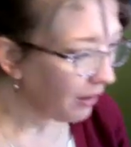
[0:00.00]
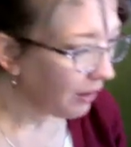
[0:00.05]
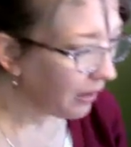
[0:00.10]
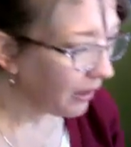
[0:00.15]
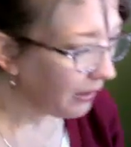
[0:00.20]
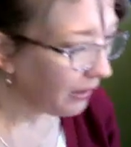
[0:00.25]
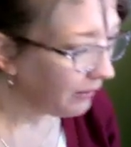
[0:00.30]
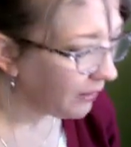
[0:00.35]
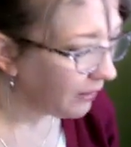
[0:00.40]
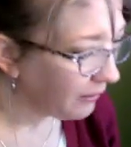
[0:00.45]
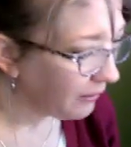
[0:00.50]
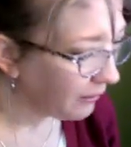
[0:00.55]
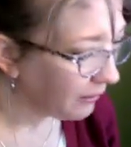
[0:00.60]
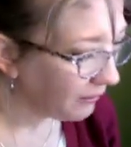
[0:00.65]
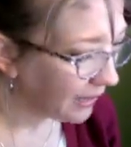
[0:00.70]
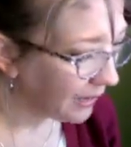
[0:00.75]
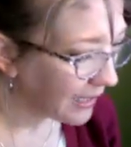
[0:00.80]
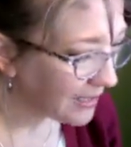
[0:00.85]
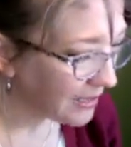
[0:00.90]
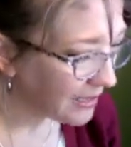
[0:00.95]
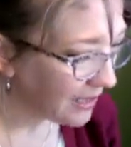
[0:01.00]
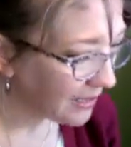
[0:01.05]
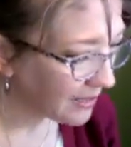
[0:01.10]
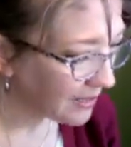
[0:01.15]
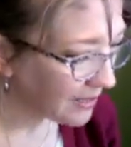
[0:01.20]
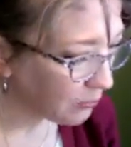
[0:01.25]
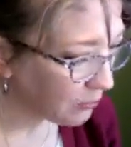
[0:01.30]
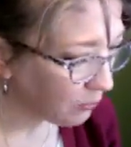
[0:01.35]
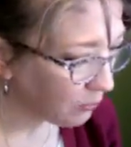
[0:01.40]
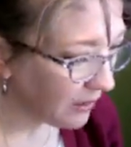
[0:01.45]
And then the last thing
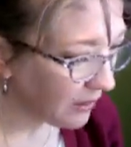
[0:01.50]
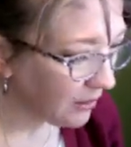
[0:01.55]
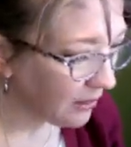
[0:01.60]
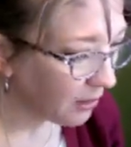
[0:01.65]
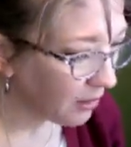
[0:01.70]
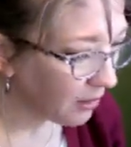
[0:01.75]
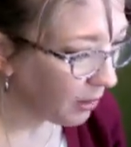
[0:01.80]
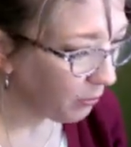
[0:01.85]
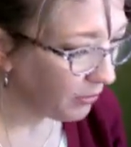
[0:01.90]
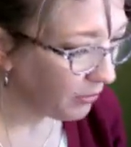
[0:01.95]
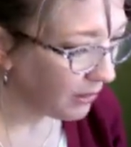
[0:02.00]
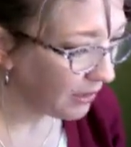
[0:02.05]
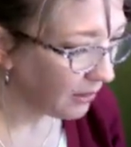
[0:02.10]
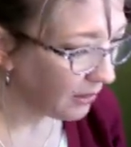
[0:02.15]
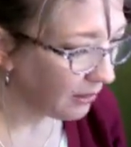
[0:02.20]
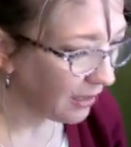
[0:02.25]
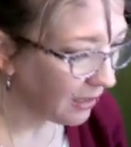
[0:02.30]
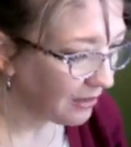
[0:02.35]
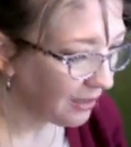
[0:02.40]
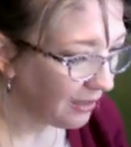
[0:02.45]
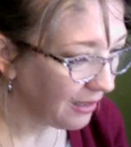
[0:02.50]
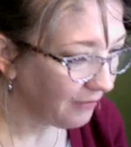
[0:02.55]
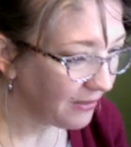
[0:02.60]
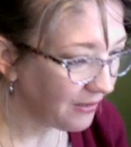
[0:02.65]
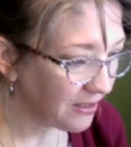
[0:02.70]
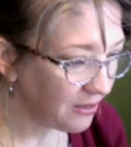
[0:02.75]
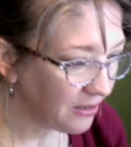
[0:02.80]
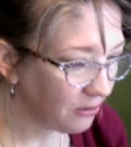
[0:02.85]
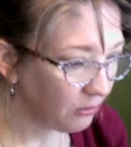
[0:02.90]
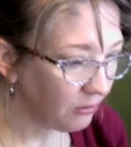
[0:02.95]
says, read and comprehend la
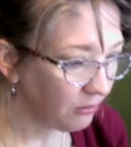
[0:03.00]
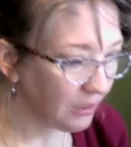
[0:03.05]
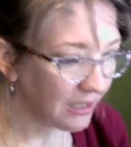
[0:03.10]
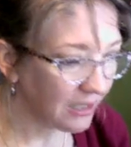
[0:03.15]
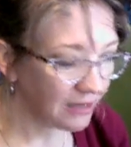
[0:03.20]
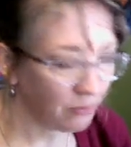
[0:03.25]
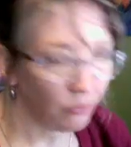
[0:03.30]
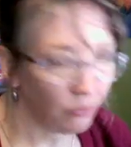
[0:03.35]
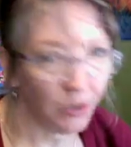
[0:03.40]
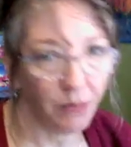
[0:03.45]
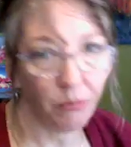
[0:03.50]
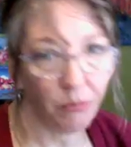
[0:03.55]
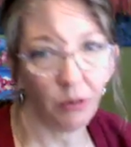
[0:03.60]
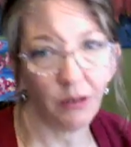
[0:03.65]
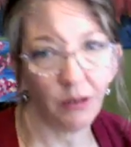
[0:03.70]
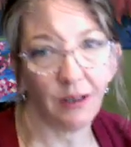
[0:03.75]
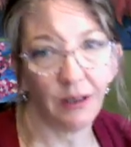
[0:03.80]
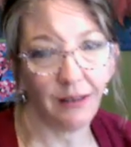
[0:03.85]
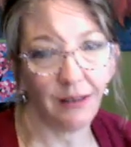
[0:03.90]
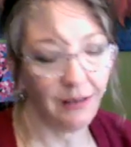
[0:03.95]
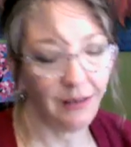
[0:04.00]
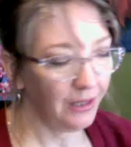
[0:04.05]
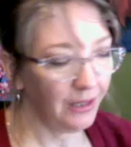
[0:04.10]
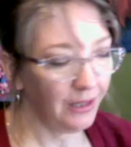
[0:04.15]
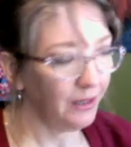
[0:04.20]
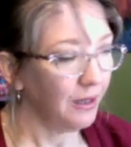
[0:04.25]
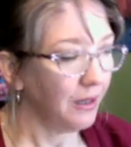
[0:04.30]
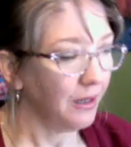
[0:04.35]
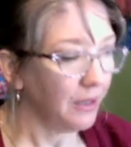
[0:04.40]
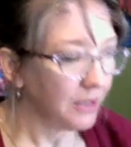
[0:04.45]
televisión es muy
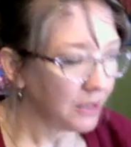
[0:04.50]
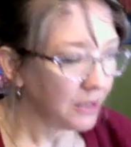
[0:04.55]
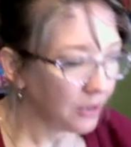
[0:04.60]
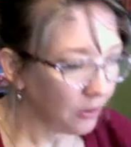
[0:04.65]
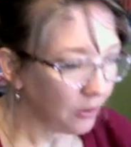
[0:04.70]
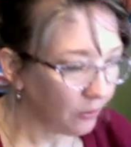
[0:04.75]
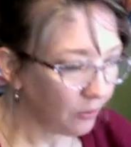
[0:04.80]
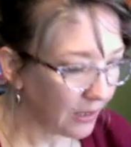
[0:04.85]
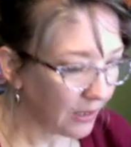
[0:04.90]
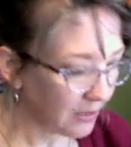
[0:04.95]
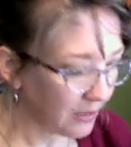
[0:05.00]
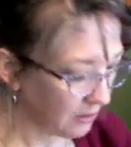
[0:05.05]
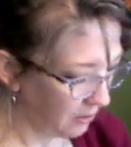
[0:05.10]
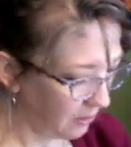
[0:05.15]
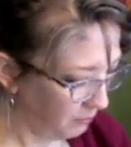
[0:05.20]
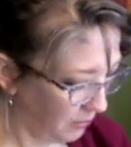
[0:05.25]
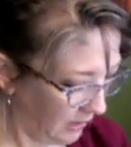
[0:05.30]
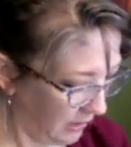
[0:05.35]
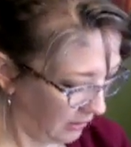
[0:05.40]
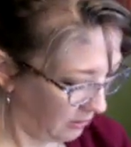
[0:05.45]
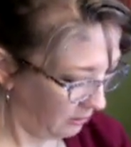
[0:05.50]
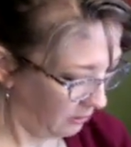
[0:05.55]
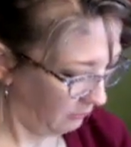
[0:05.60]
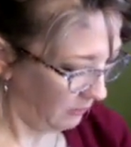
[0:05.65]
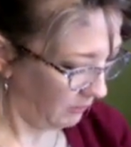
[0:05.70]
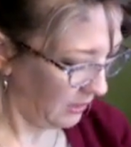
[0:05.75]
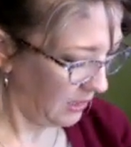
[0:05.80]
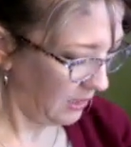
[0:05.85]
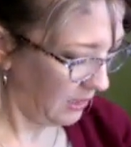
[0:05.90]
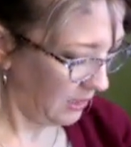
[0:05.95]
importante. So that's on page
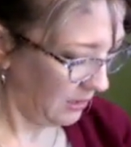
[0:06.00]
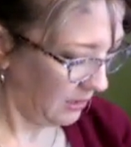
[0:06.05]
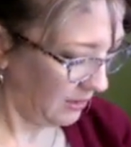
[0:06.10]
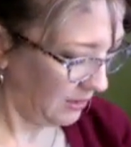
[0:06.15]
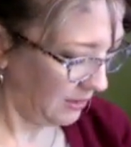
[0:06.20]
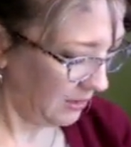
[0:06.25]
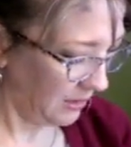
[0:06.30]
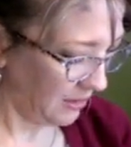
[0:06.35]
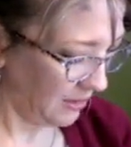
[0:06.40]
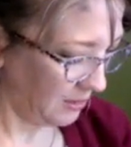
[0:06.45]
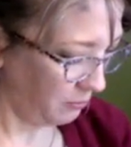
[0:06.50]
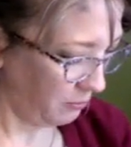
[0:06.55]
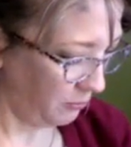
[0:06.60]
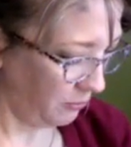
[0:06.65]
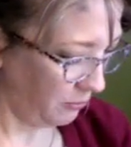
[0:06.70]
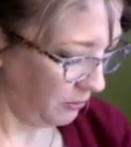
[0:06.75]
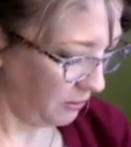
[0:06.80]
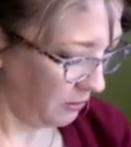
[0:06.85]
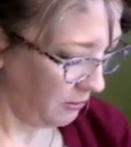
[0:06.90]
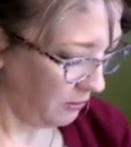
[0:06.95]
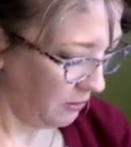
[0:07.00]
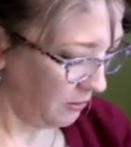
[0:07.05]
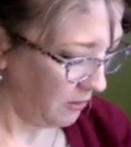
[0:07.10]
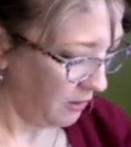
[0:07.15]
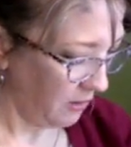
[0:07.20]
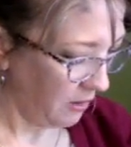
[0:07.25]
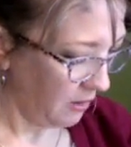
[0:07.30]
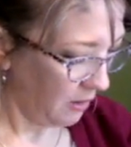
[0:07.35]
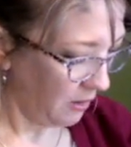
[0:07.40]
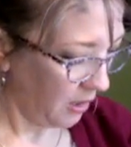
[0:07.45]
3 in his textbook.
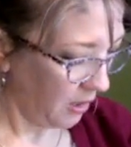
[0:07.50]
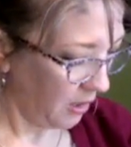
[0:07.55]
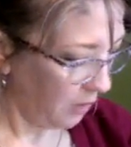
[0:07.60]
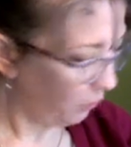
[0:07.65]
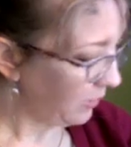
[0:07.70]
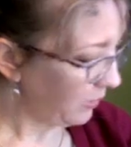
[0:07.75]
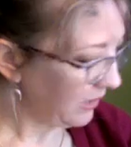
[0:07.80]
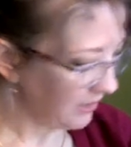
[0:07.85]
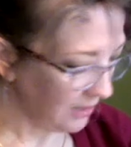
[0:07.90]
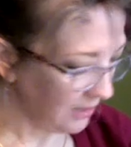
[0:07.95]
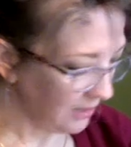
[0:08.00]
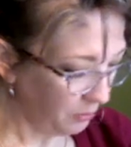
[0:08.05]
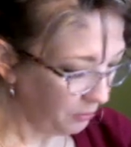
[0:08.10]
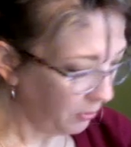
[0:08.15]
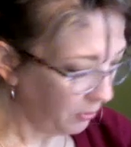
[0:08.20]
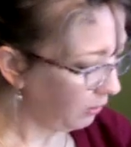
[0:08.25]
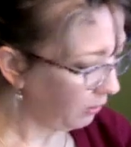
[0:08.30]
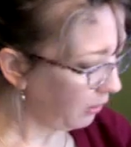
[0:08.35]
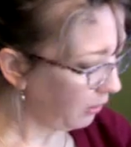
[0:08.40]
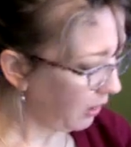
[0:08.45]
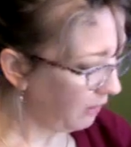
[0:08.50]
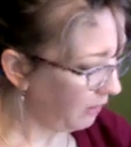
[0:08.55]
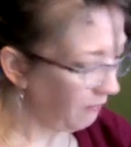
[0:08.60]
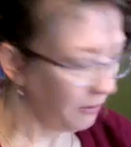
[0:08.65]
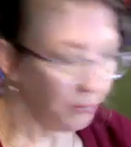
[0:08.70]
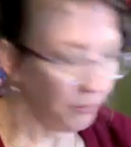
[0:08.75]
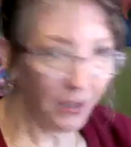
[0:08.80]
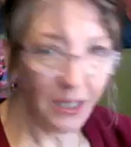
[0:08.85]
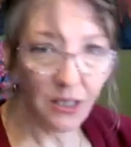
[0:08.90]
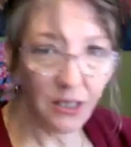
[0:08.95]
We skip a lot of the
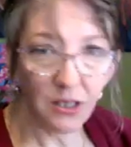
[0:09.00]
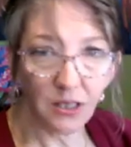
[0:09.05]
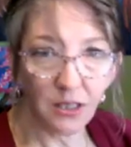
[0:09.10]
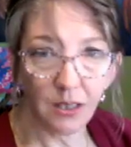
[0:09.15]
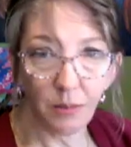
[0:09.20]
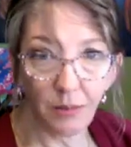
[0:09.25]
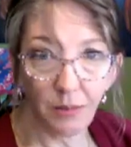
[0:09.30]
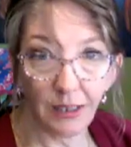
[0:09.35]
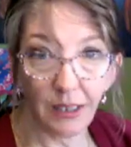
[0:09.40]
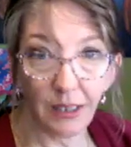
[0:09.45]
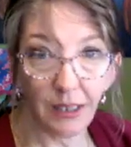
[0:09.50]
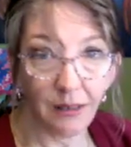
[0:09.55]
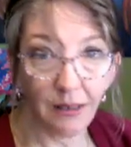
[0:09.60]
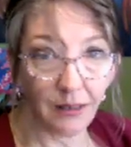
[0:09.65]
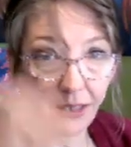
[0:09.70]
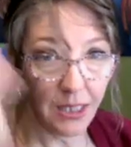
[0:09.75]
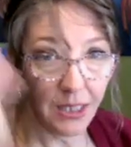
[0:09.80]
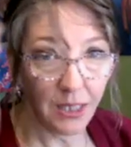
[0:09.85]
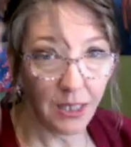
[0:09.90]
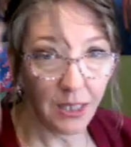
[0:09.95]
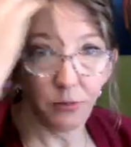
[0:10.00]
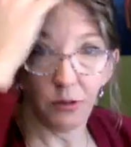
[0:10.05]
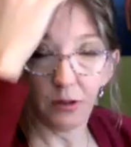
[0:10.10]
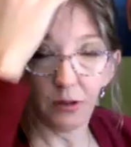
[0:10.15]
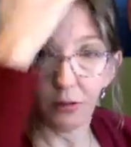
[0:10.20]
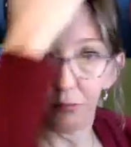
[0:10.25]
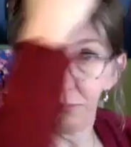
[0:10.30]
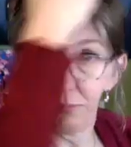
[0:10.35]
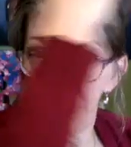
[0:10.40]
pages at the beginning of the textbook.